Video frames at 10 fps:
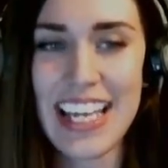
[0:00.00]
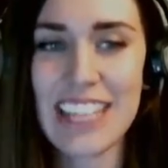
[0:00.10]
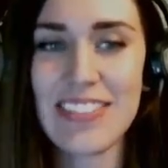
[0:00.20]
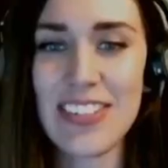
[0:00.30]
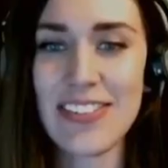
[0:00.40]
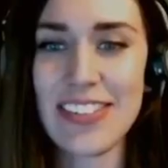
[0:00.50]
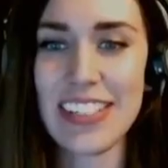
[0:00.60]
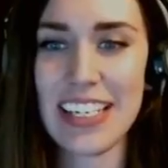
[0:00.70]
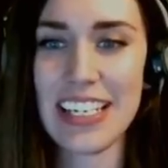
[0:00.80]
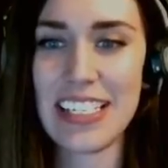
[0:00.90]
even
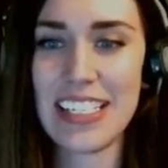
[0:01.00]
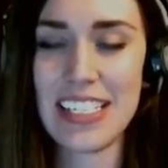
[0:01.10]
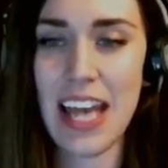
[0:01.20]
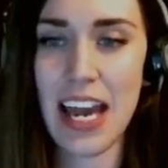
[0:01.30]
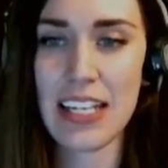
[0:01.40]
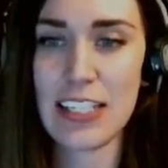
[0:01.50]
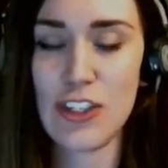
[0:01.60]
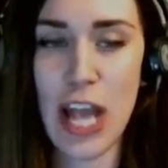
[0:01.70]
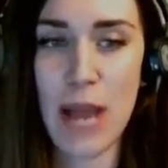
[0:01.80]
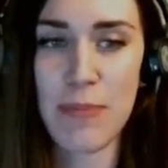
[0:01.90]
those like uh,
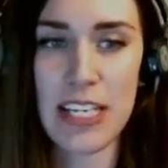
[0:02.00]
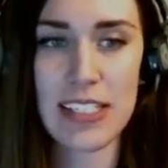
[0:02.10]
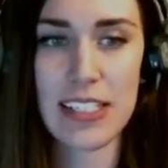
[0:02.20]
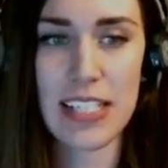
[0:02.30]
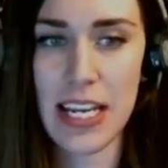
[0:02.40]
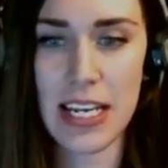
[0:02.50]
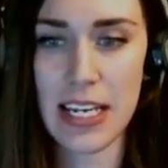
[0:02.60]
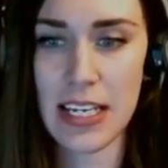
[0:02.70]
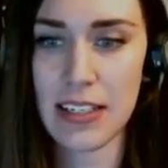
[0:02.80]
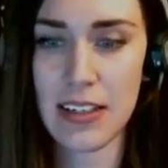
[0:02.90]
Japanese
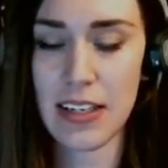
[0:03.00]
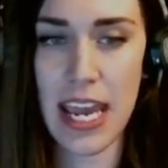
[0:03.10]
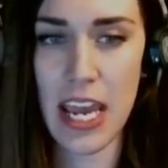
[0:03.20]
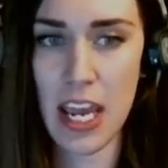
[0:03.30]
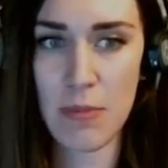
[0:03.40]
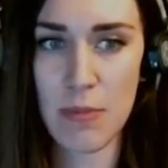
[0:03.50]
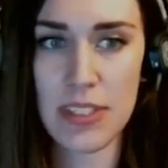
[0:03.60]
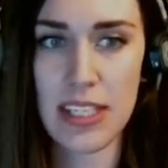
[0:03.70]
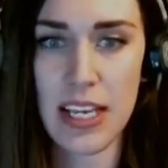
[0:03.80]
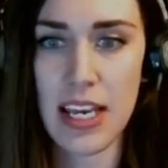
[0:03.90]
dating
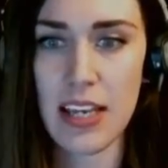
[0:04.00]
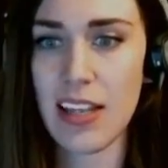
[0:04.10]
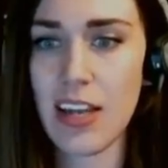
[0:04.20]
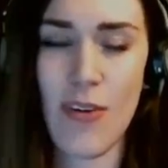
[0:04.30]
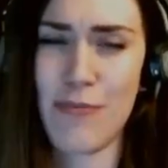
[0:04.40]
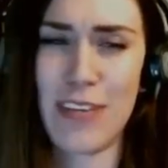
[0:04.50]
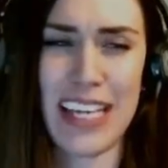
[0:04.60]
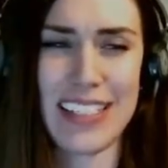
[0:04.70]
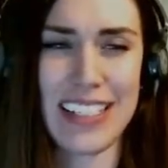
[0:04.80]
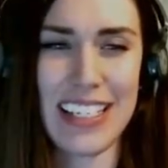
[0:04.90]
games they don't have
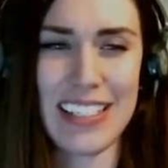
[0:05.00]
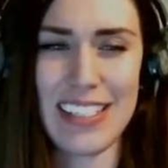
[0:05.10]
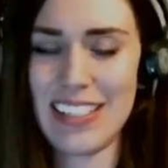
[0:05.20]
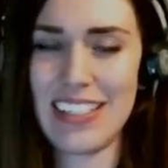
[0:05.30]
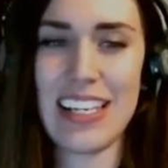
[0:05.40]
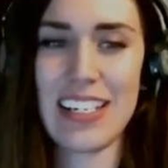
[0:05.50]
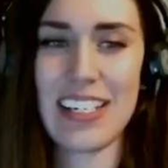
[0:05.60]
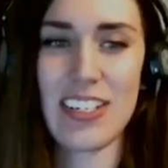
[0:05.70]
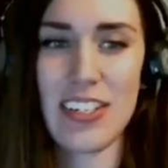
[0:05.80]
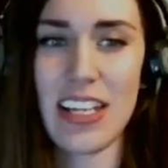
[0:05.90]
cutscenes
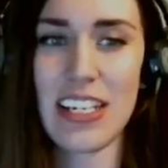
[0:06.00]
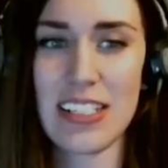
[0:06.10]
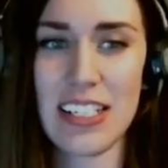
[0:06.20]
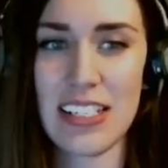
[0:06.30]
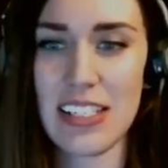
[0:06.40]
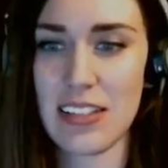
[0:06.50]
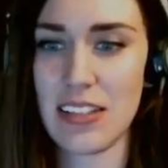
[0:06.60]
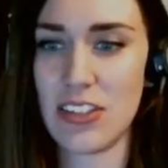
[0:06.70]
that that doesn't exist.